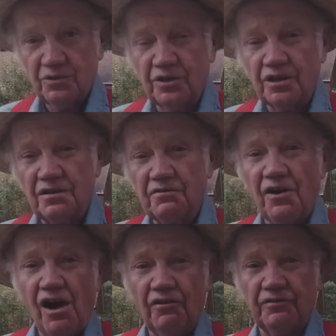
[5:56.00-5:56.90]
you can
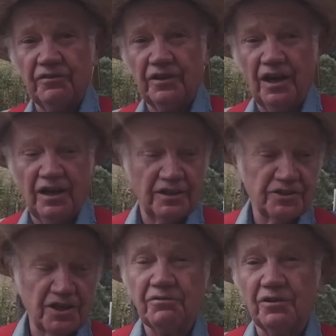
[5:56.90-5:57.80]
involve
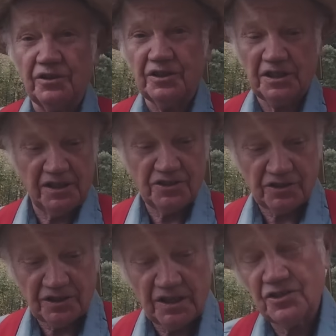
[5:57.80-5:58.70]
several kids,
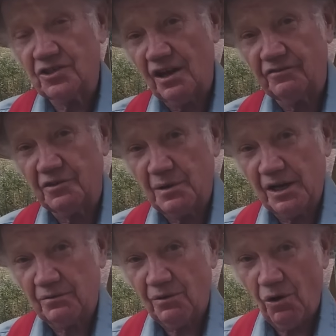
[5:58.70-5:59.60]
and kids love to
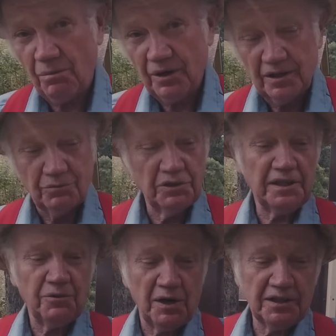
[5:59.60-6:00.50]
make rope. We
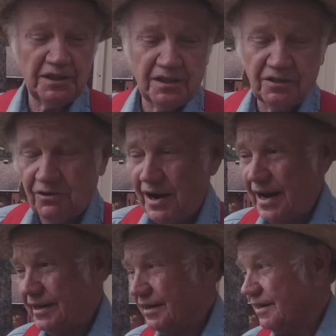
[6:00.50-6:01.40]
get one kid
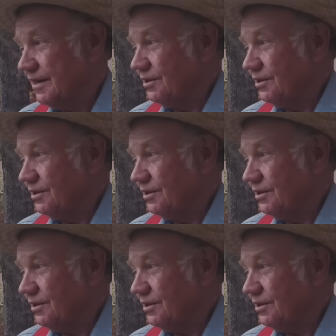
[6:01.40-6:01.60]
cranking,